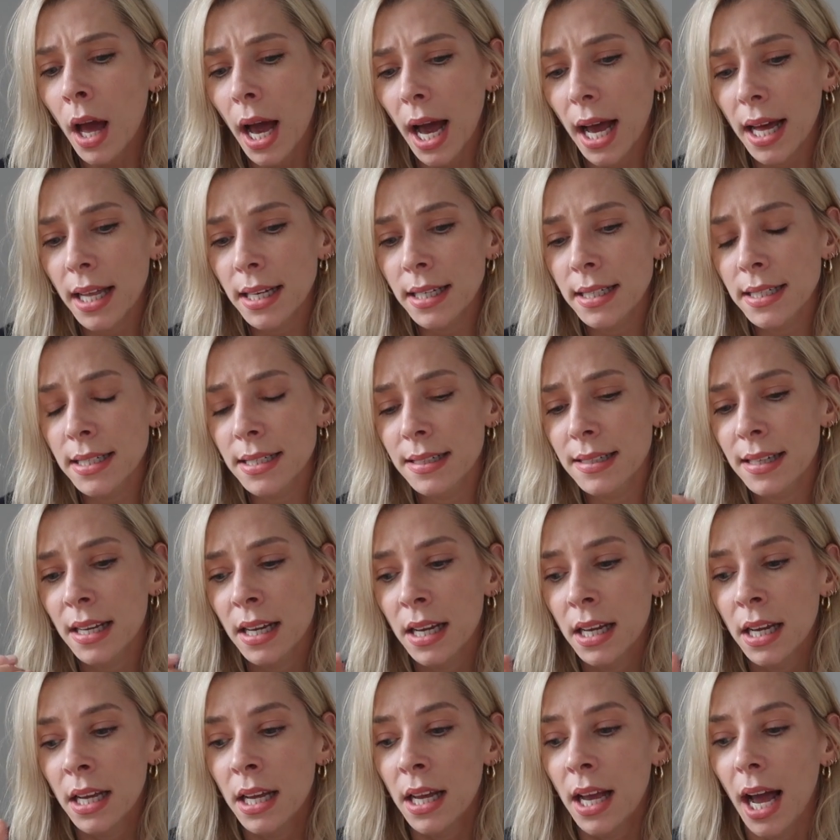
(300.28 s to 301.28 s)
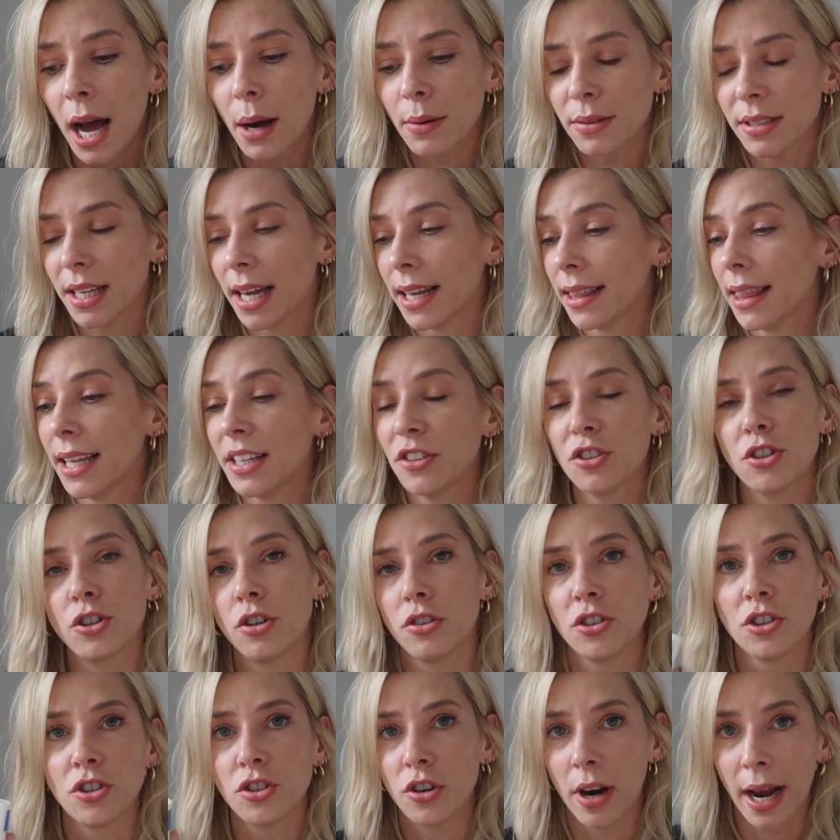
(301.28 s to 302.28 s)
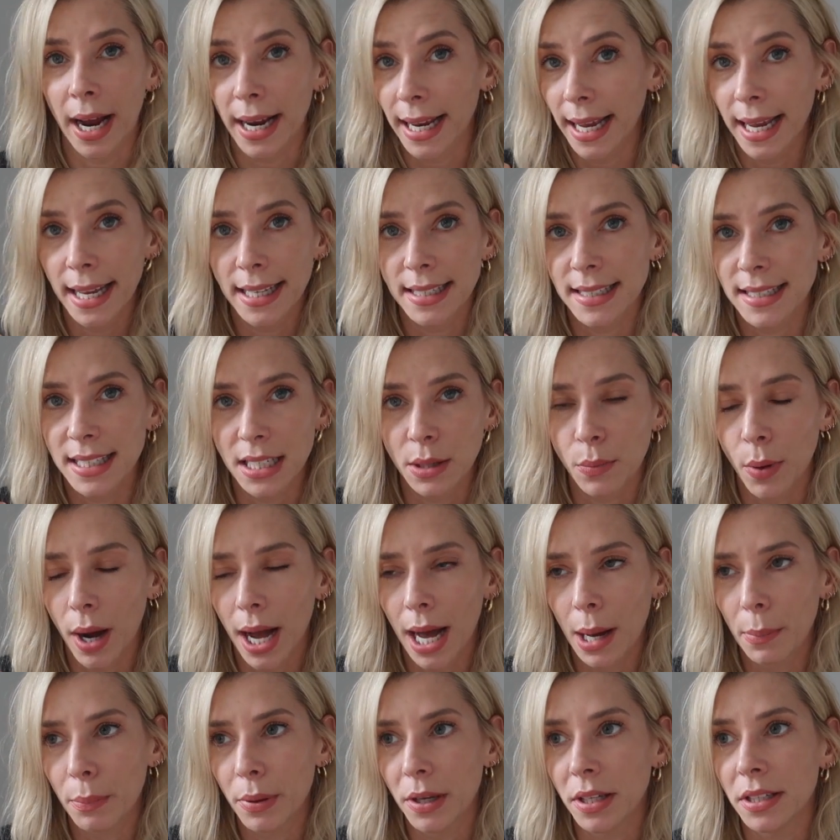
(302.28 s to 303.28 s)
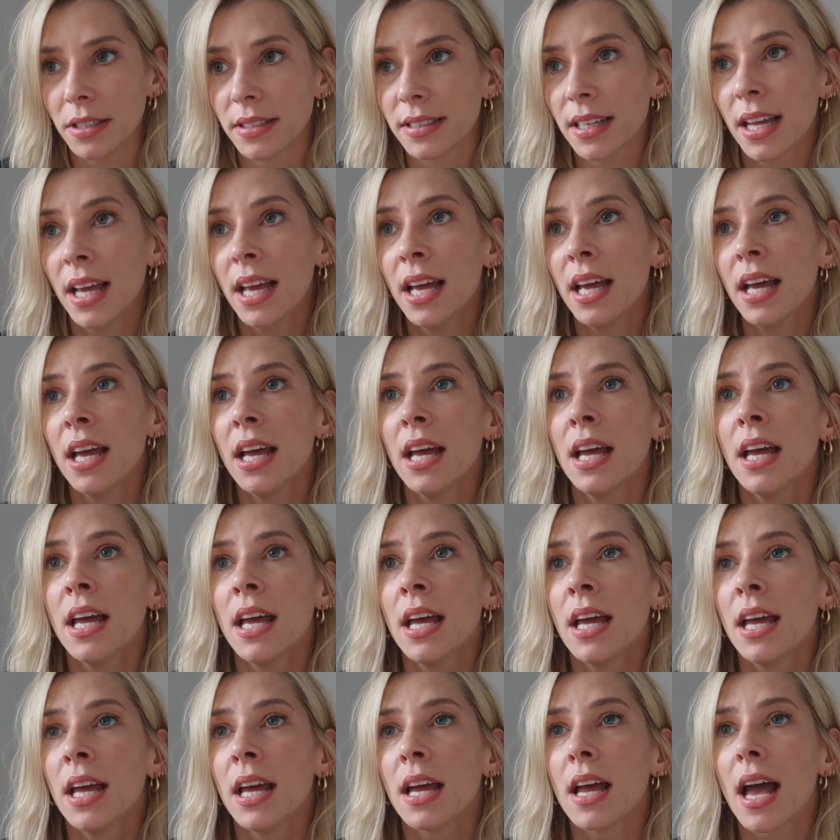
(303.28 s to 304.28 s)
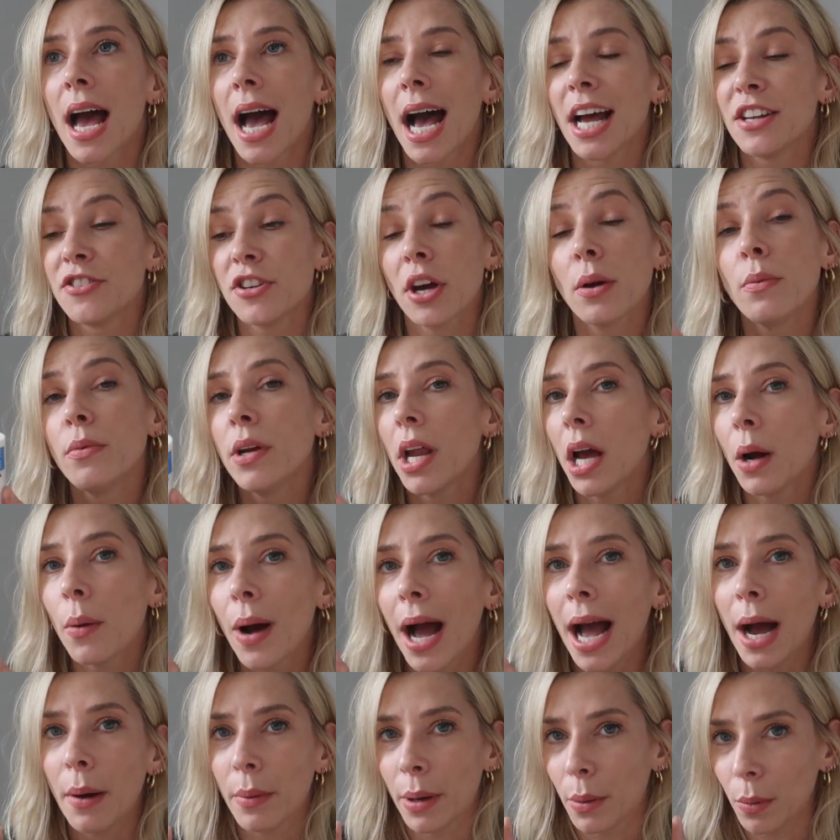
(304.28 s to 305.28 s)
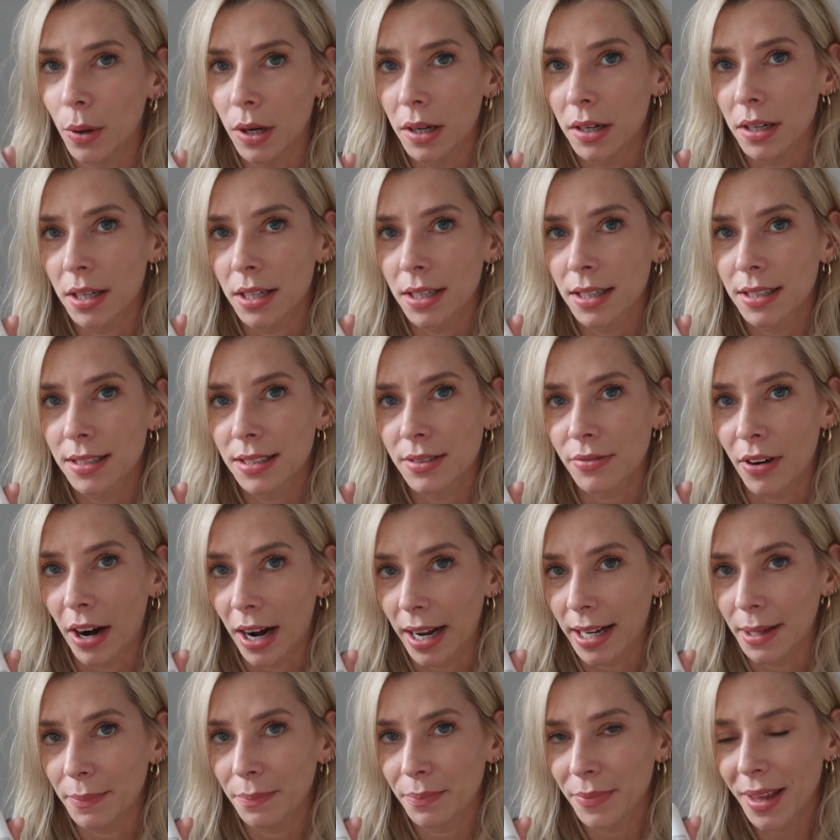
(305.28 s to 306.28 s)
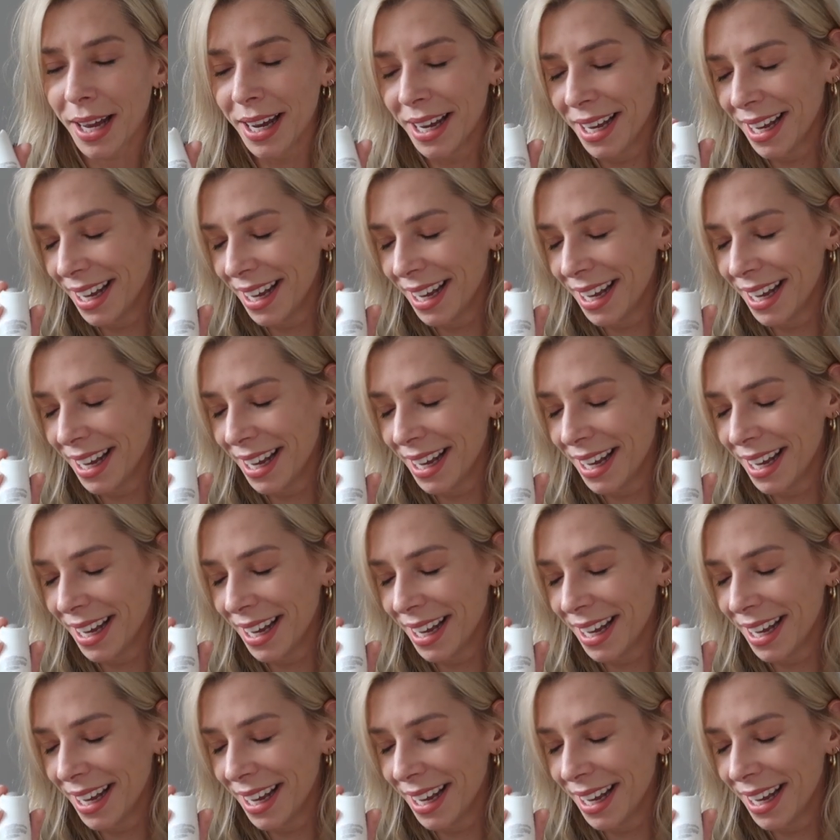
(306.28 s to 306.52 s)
And I was like, let's just try it and see what happens. I don't know how it works, right?